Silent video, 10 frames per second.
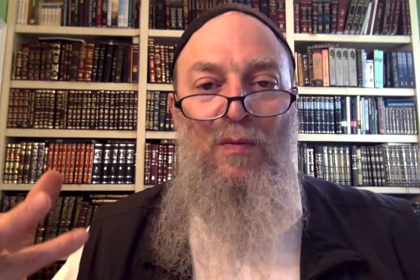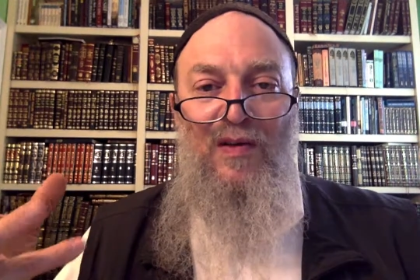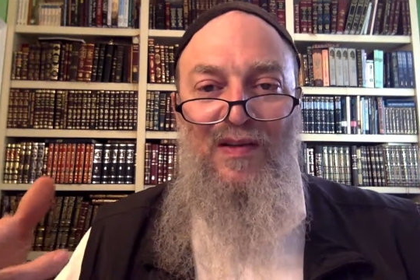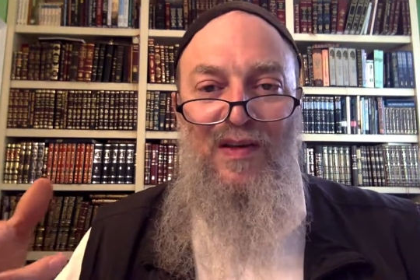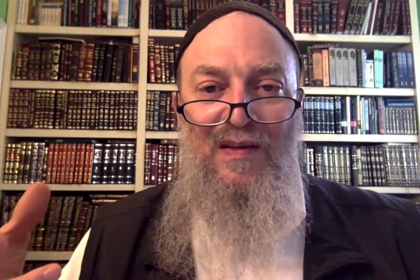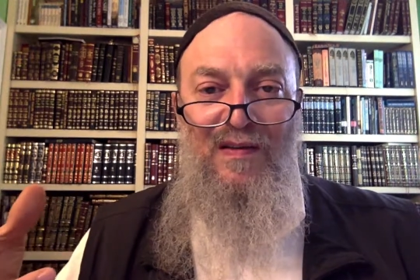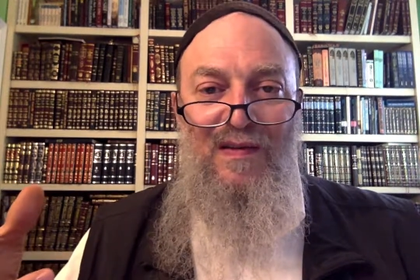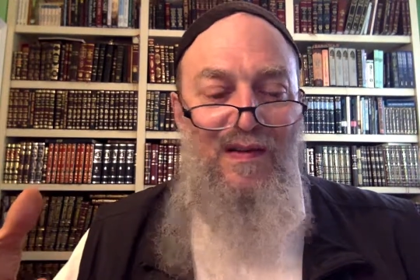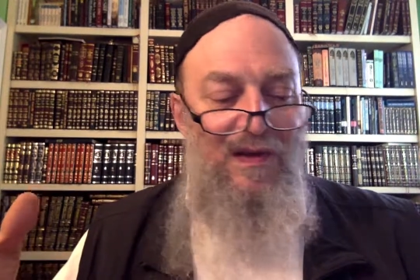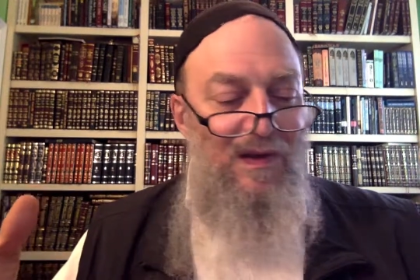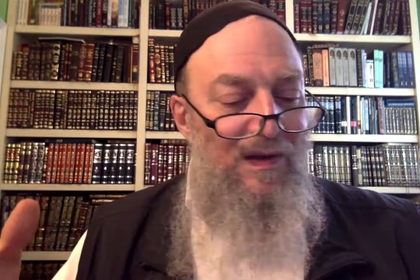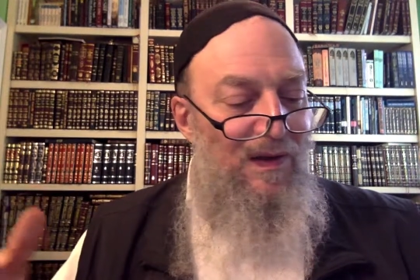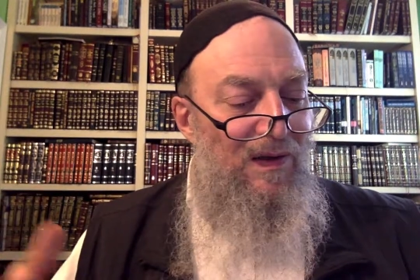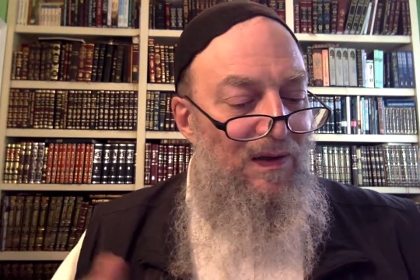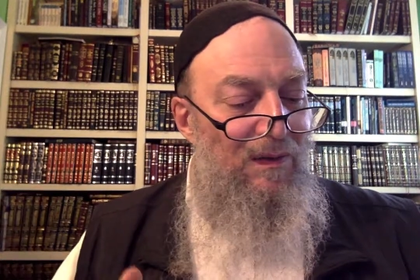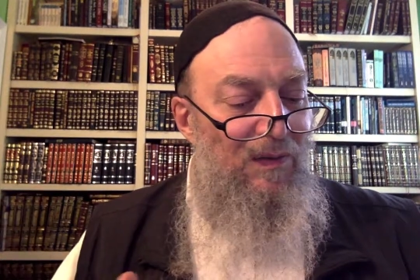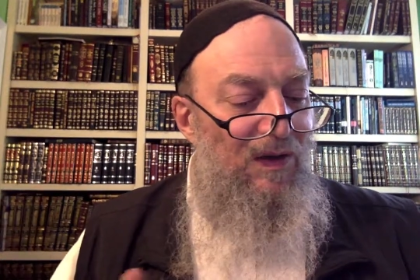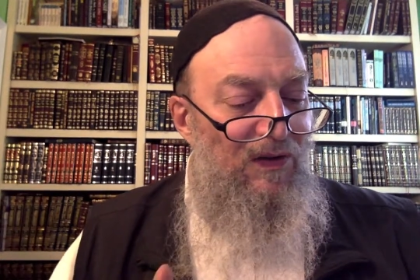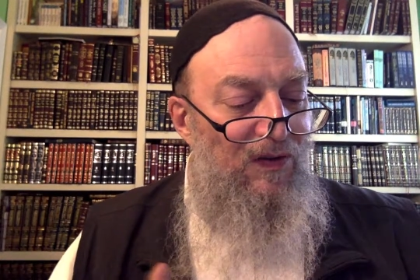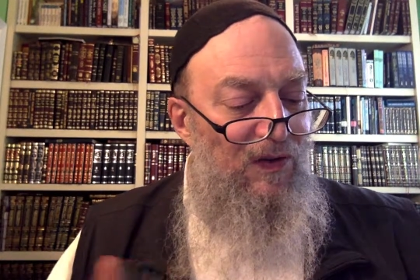was it?
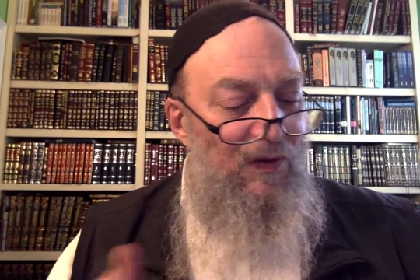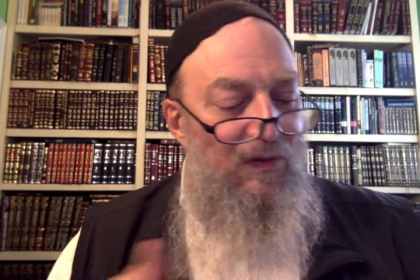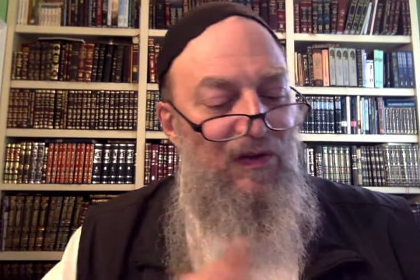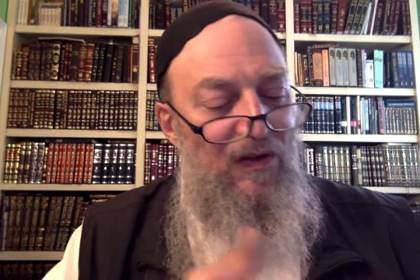Because you see